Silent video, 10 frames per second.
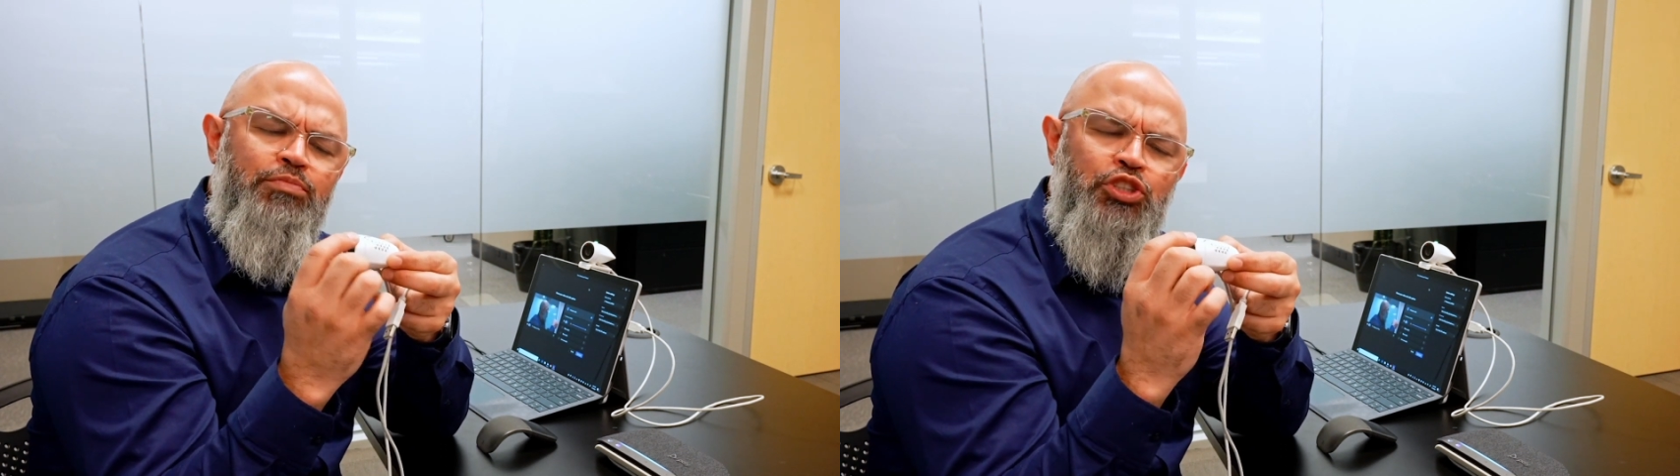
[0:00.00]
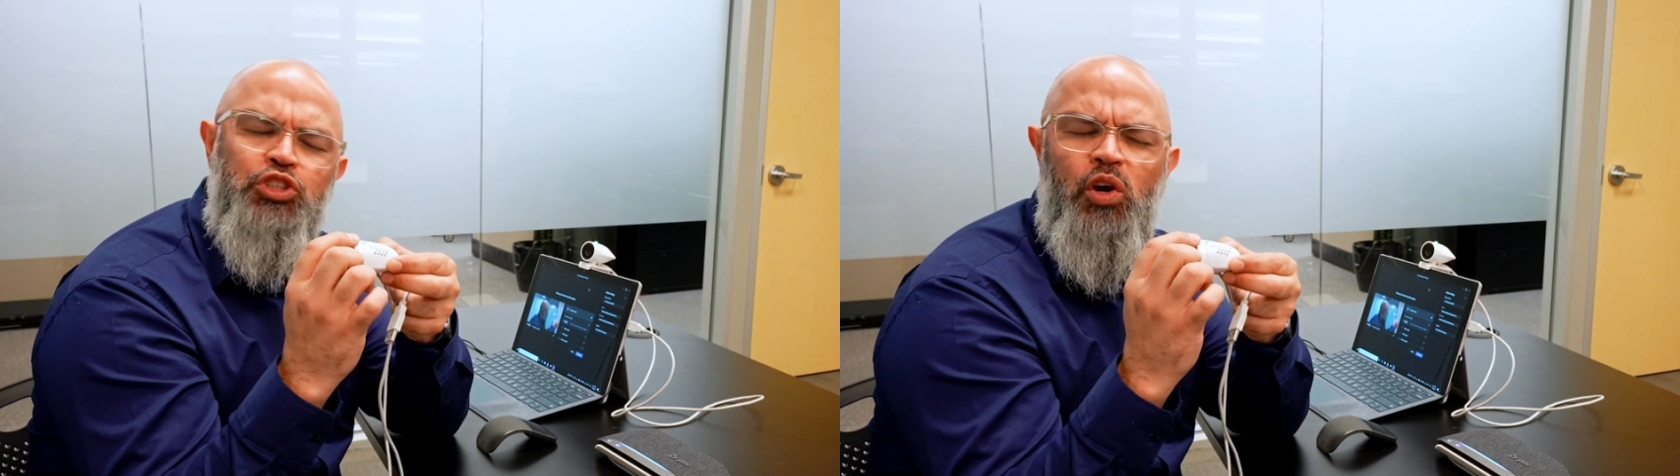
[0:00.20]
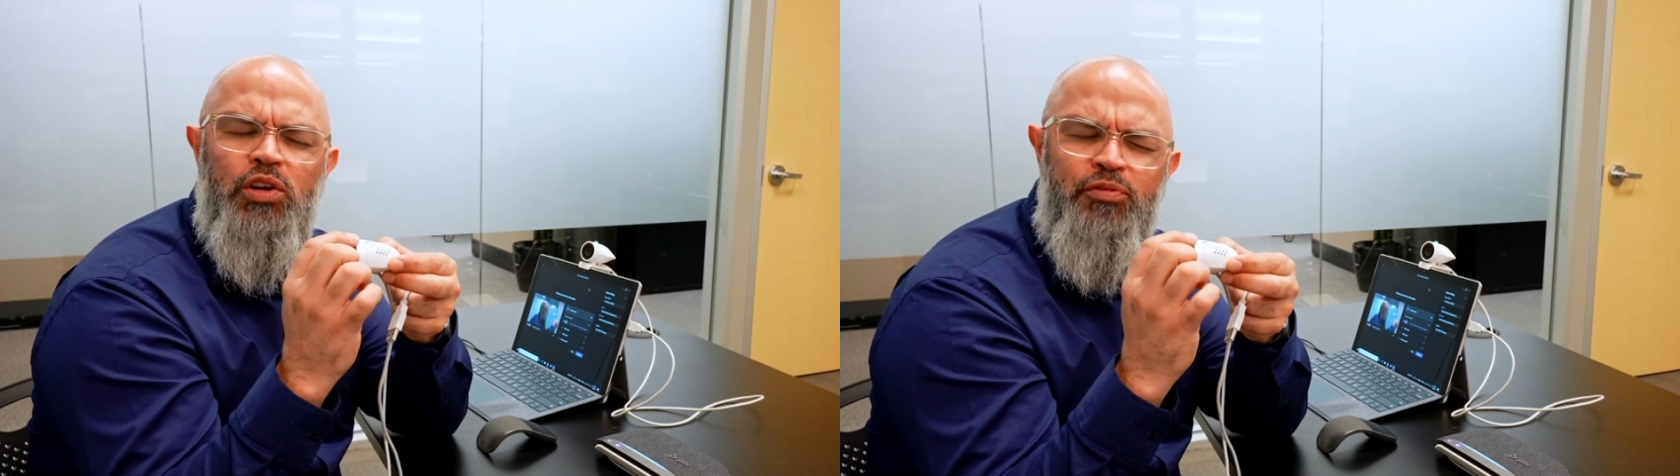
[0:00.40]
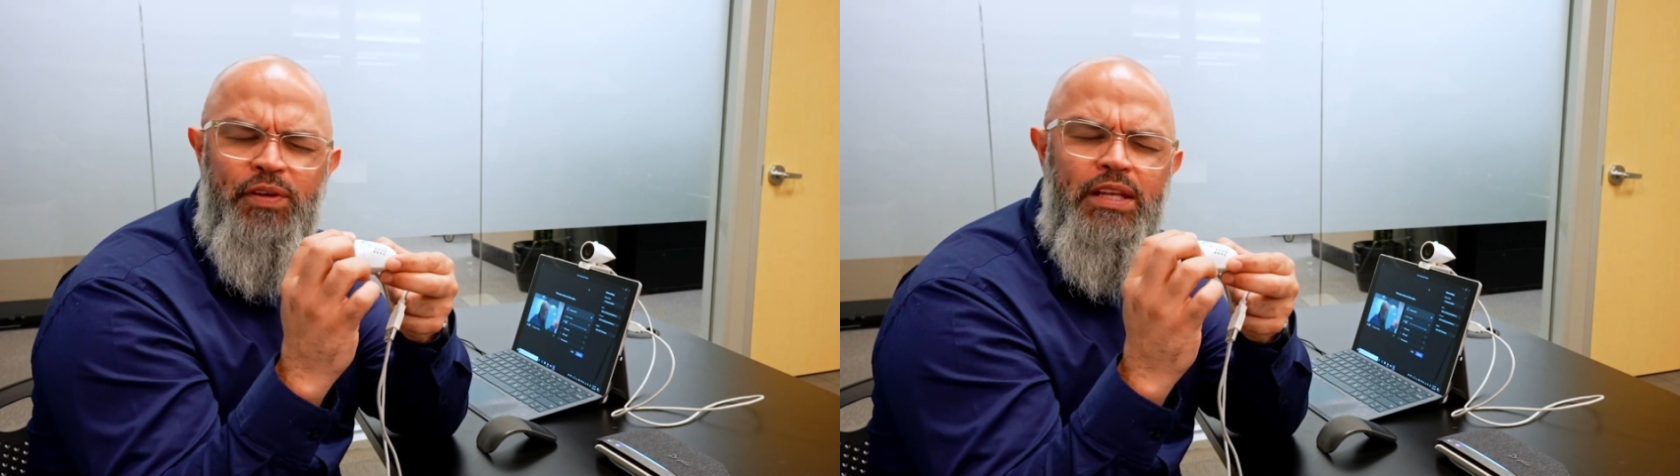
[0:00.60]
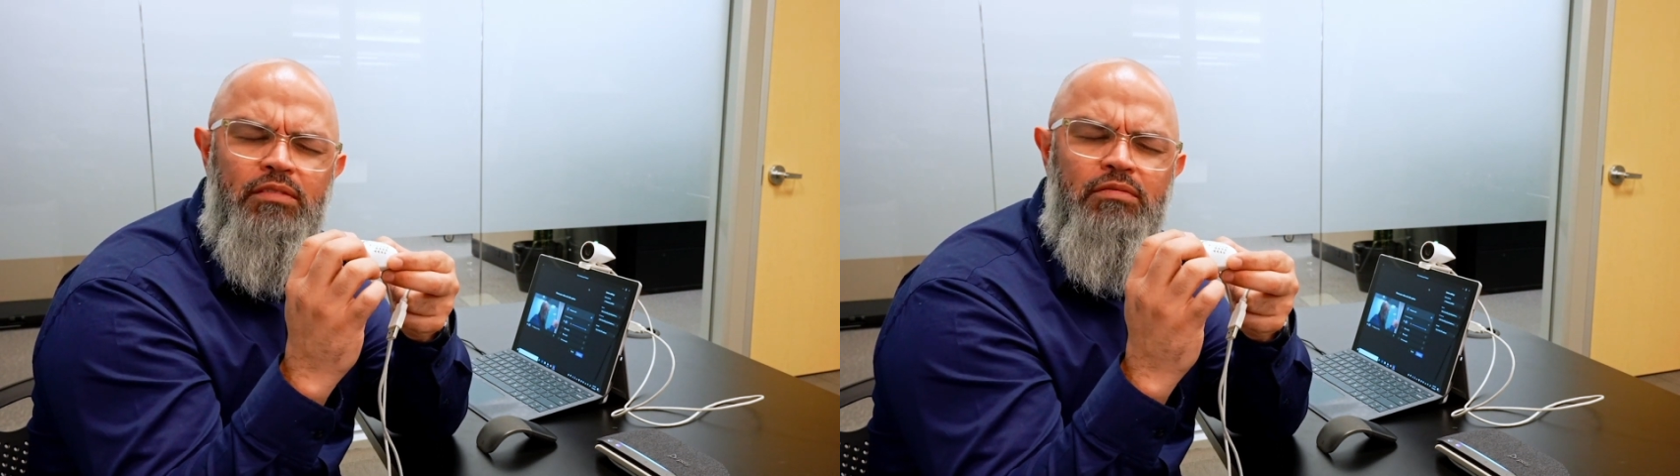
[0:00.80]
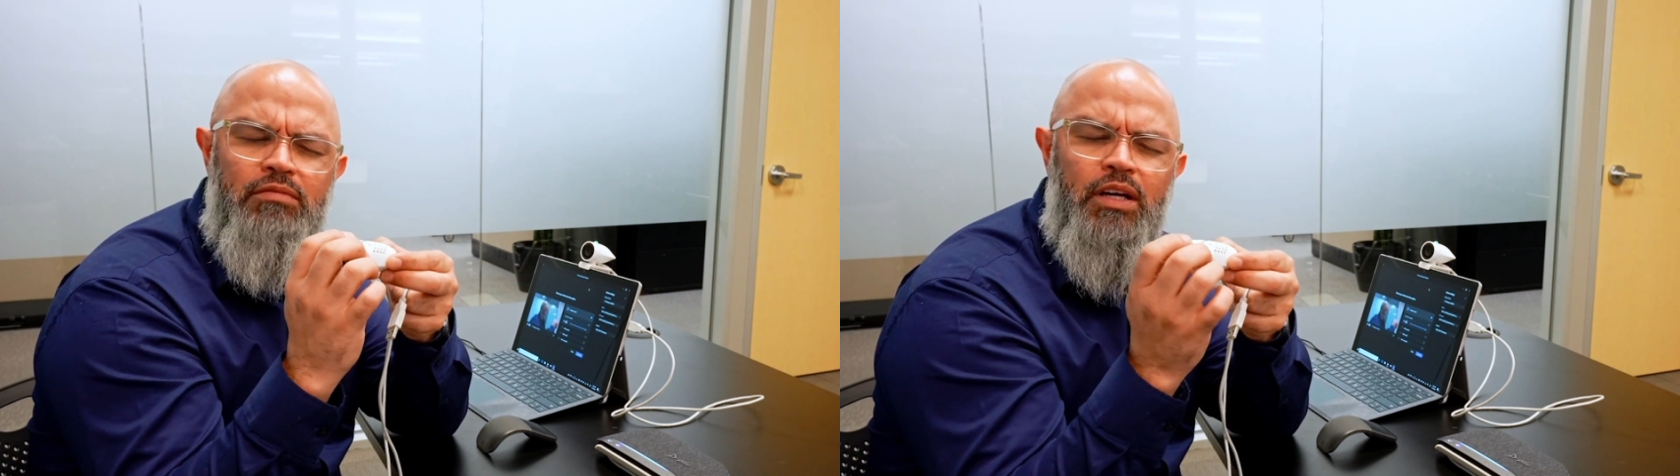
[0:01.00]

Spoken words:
shark fin